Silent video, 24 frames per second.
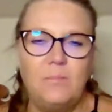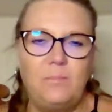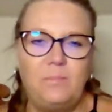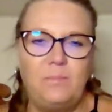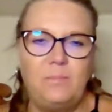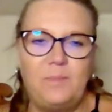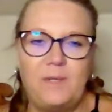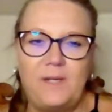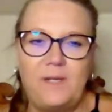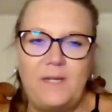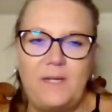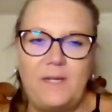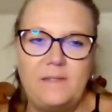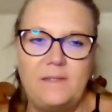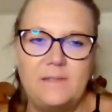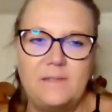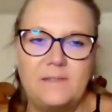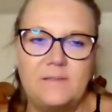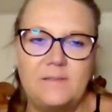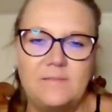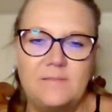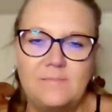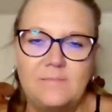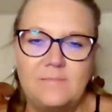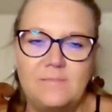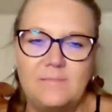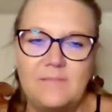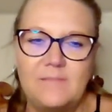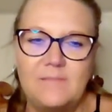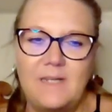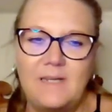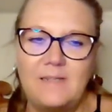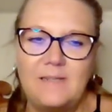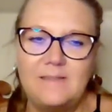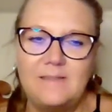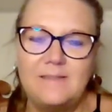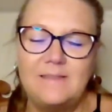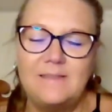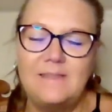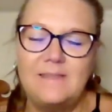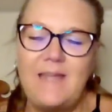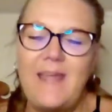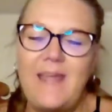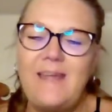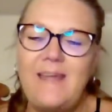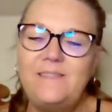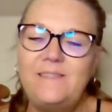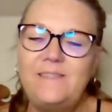But that's
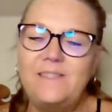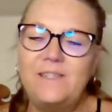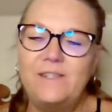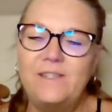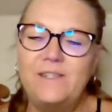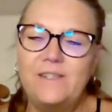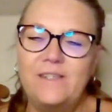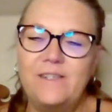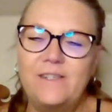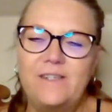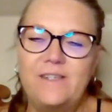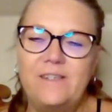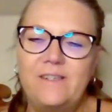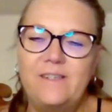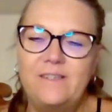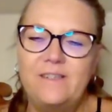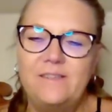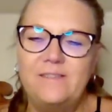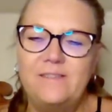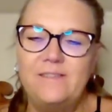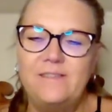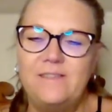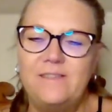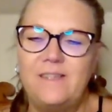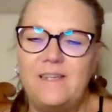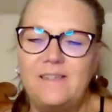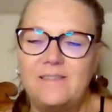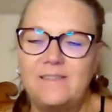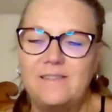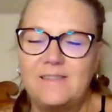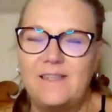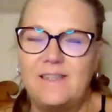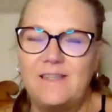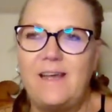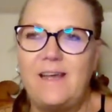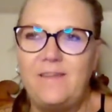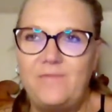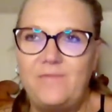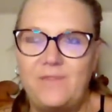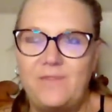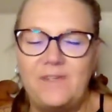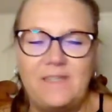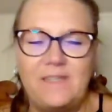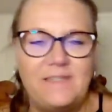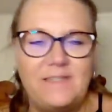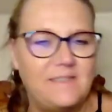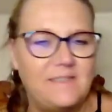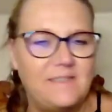nature. And that's life
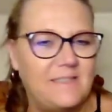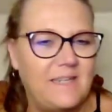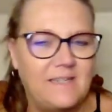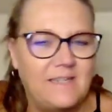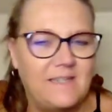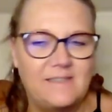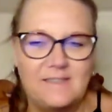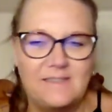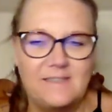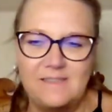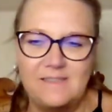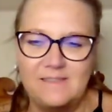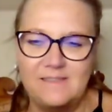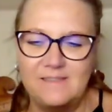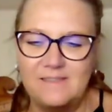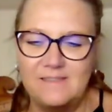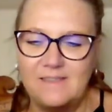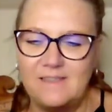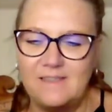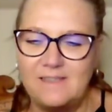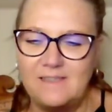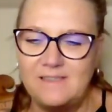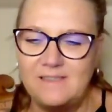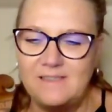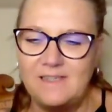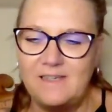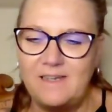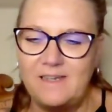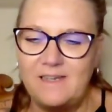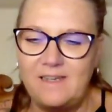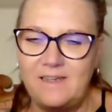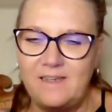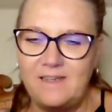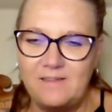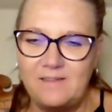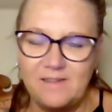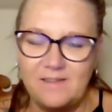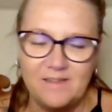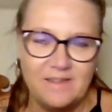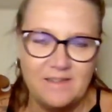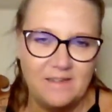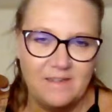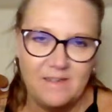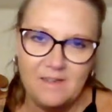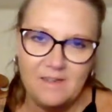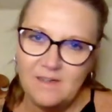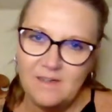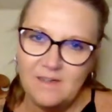in East Texas. I tell you,
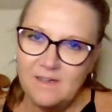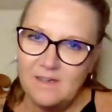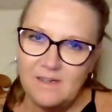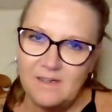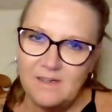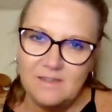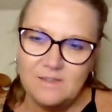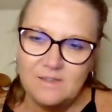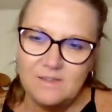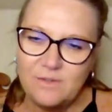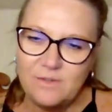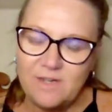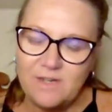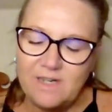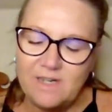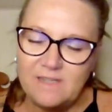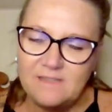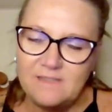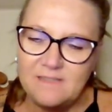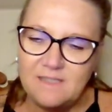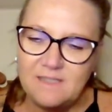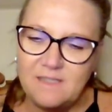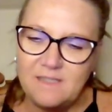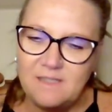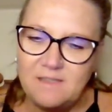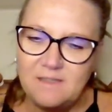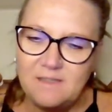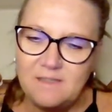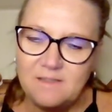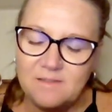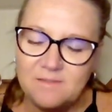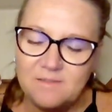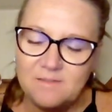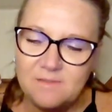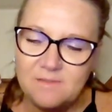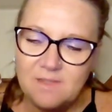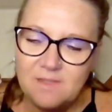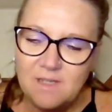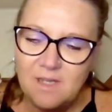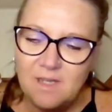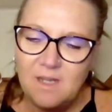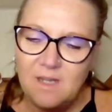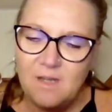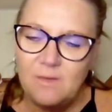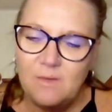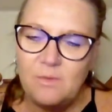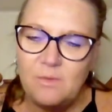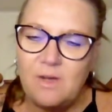it's crazy.
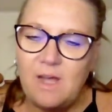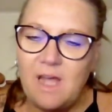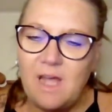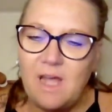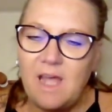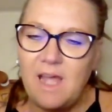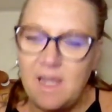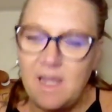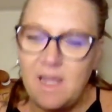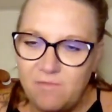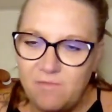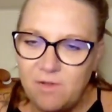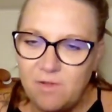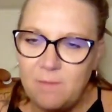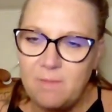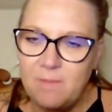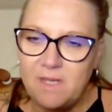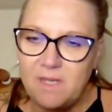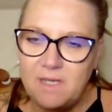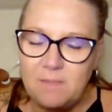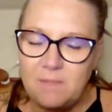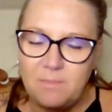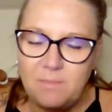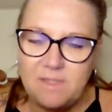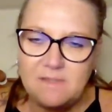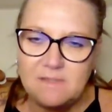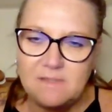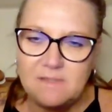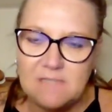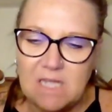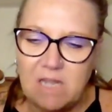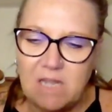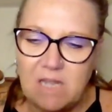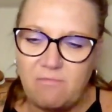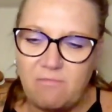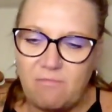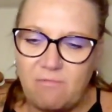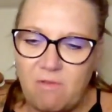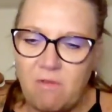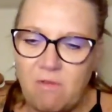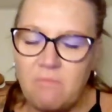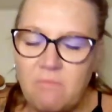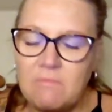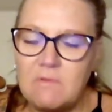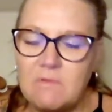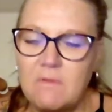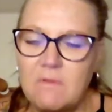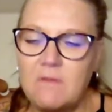Well, everybody be safe,
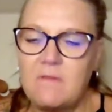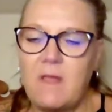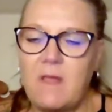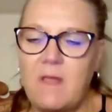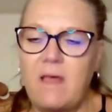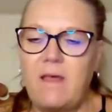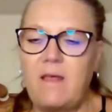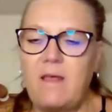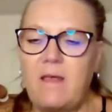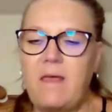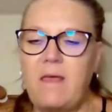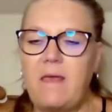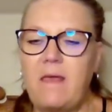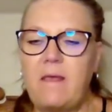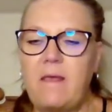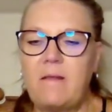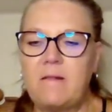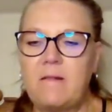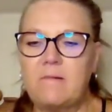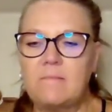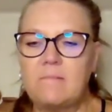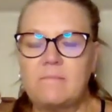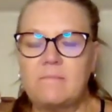okay?